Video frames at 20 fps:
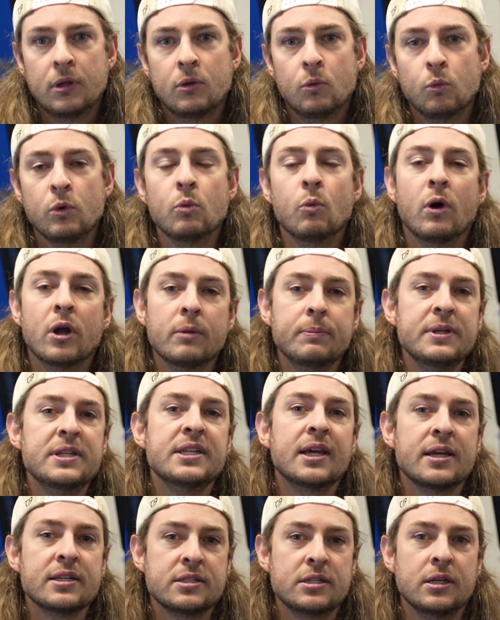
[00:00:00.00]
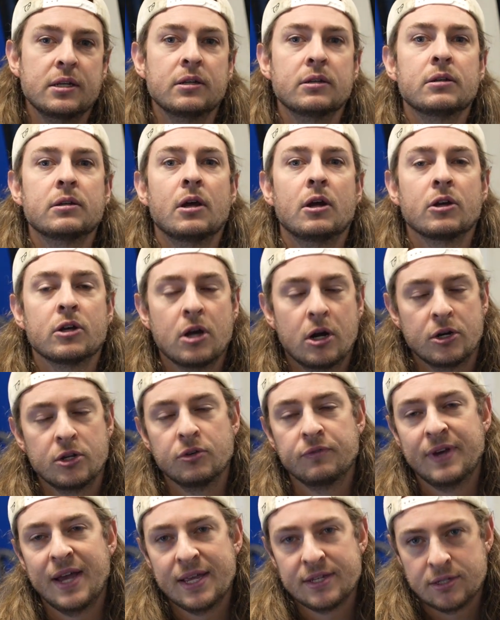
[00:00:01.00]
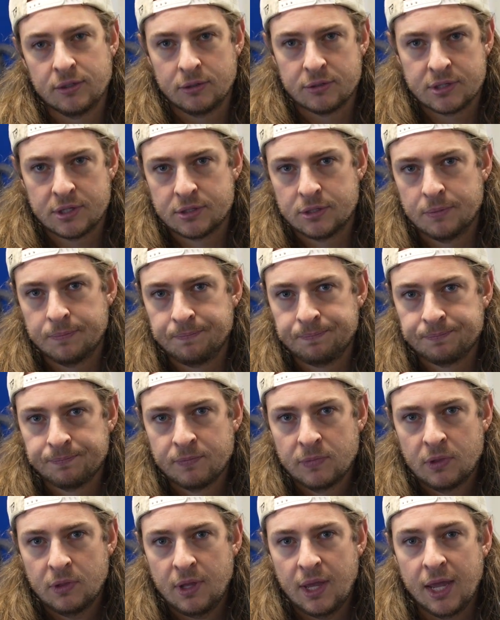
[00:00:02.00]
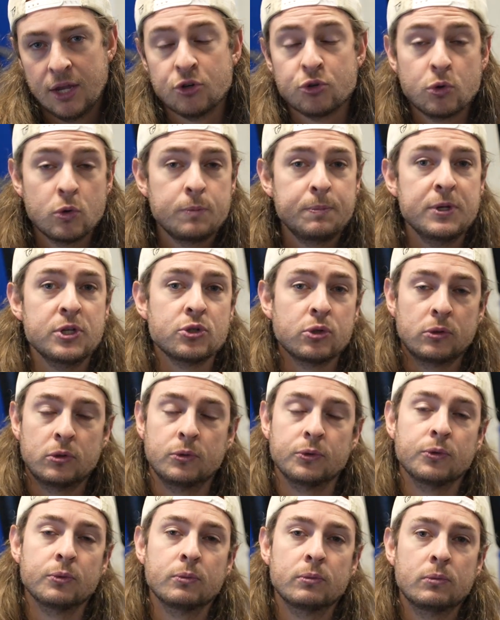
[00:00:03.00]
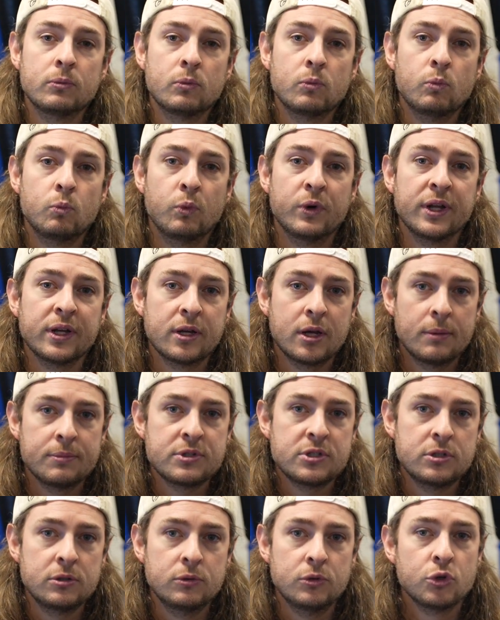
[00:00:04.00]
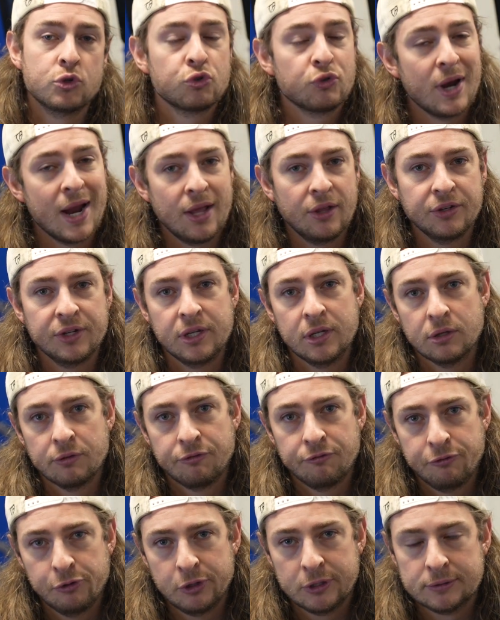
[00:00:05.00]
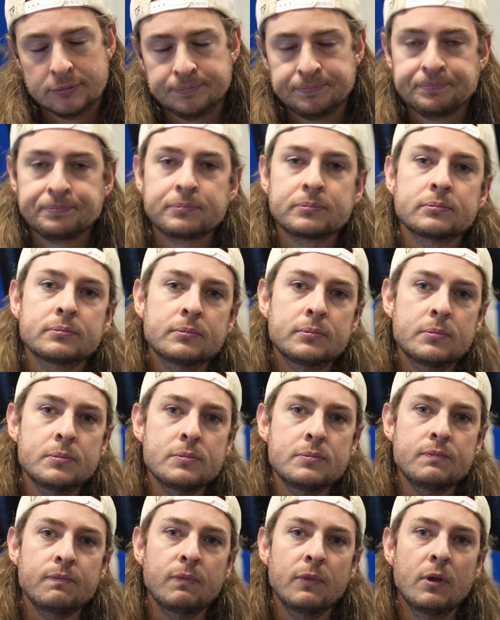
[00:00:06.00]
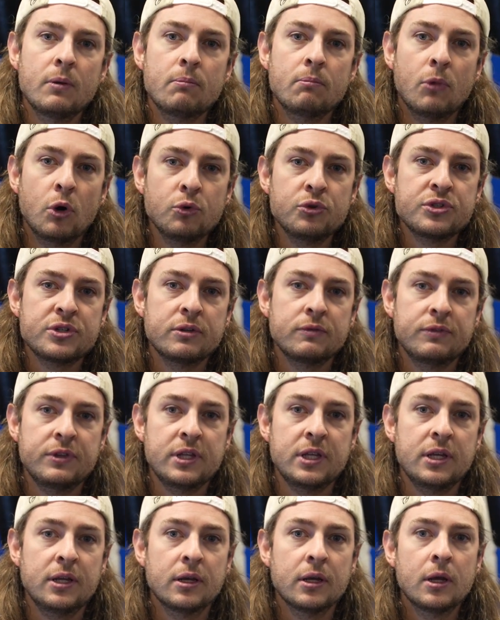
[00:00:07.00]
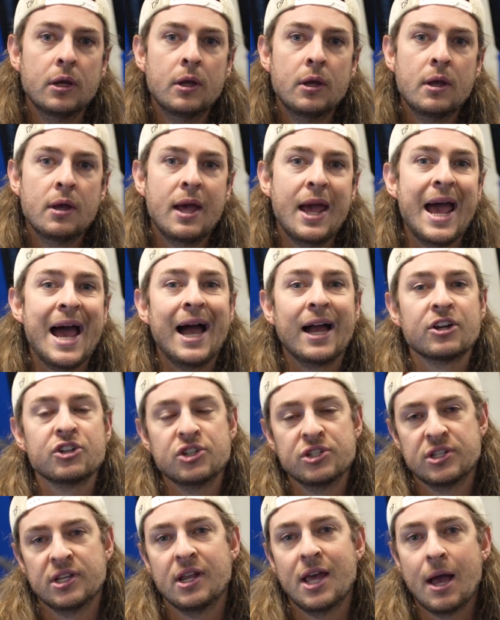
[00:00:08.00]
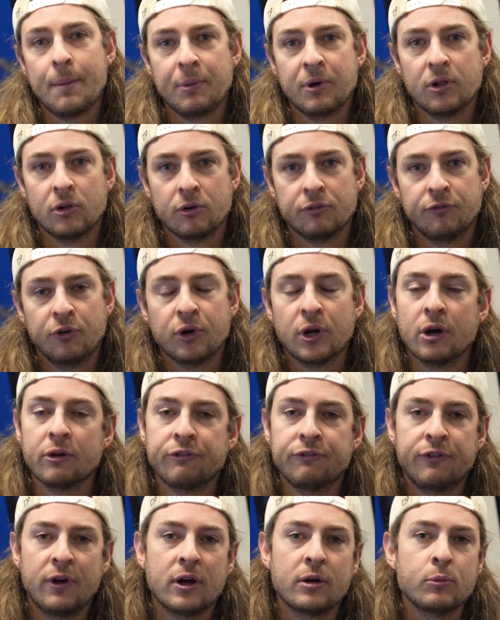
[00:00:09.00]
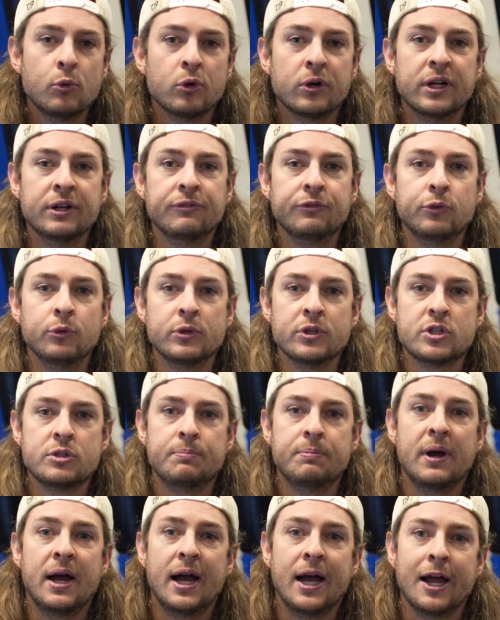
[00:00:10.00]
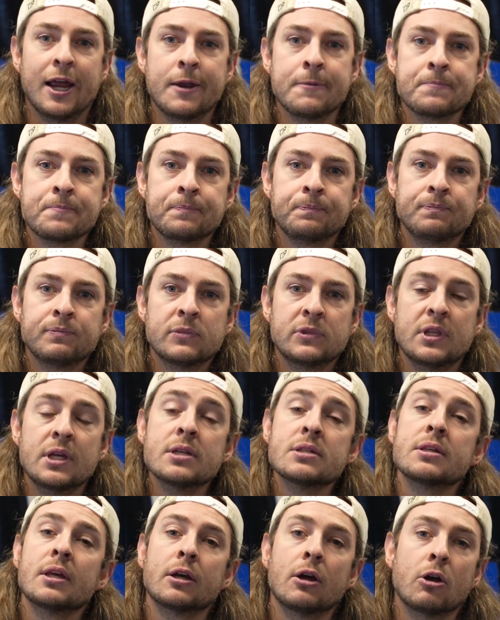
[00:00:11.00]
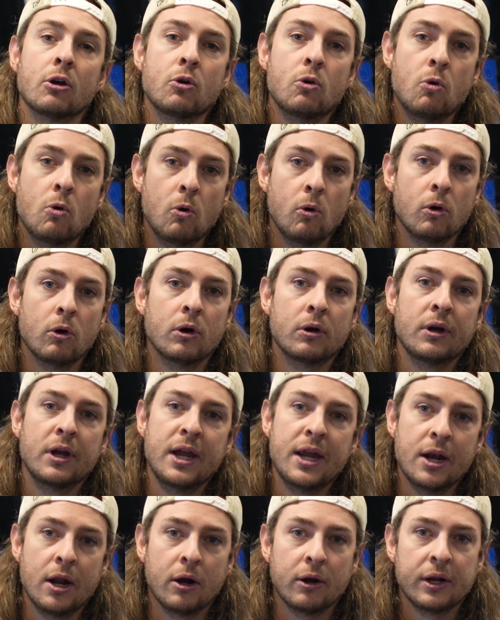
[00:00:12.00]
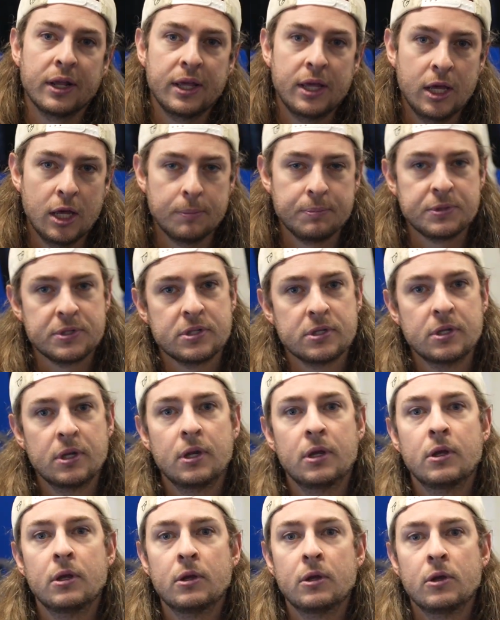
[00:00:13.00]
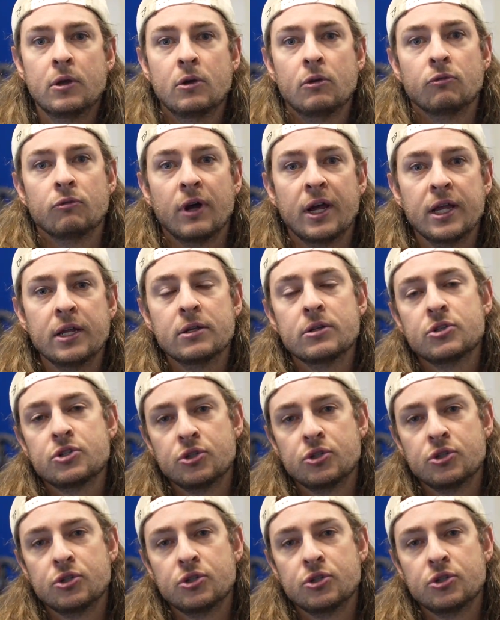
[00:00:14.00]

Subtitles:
We want to be testing our cardiovascular system. And truth be told, when it comes to neutrality in the foot, most of the actions that happen in our foot are far more influenced by things like our core and our hips, right?